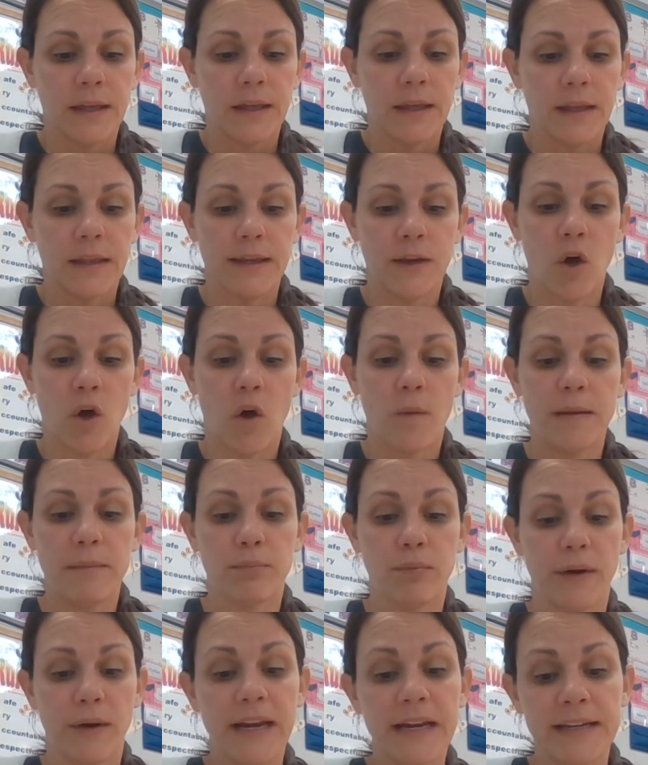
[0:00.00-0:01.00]
"They call me
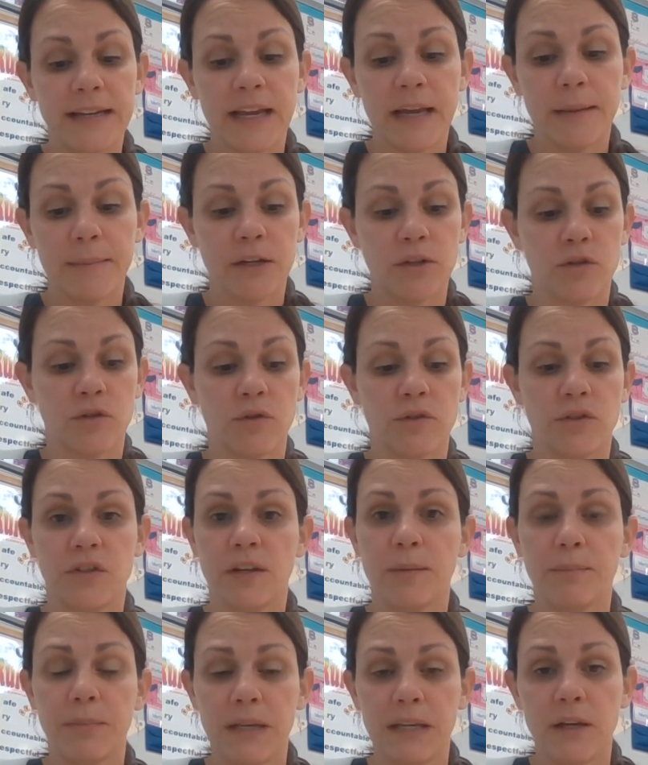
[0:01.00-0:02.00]
brain damaged or
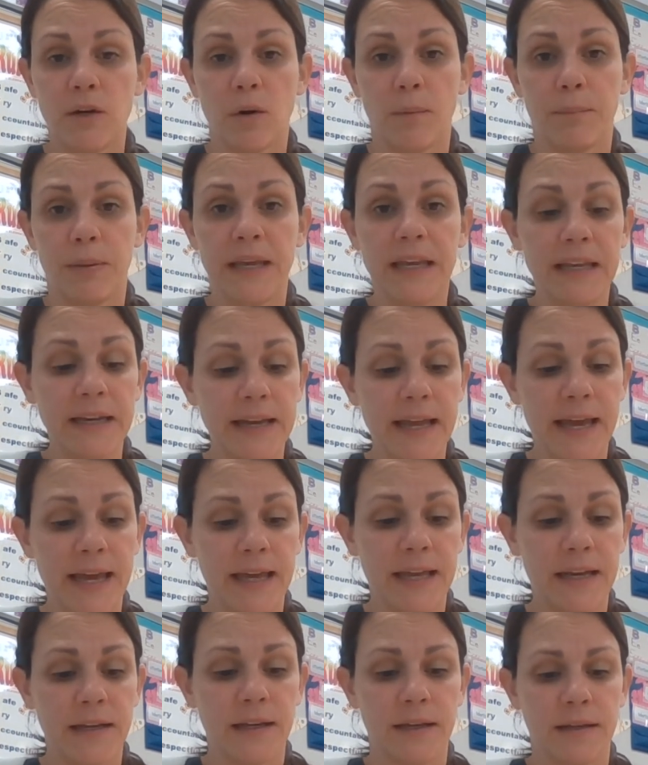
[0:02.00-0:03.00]
zippy or
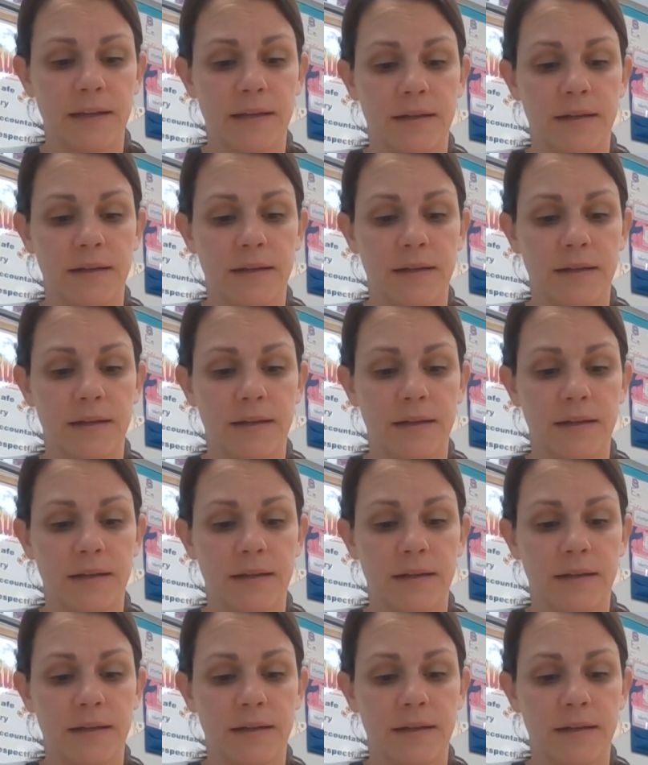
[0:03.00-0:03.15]
pinhead."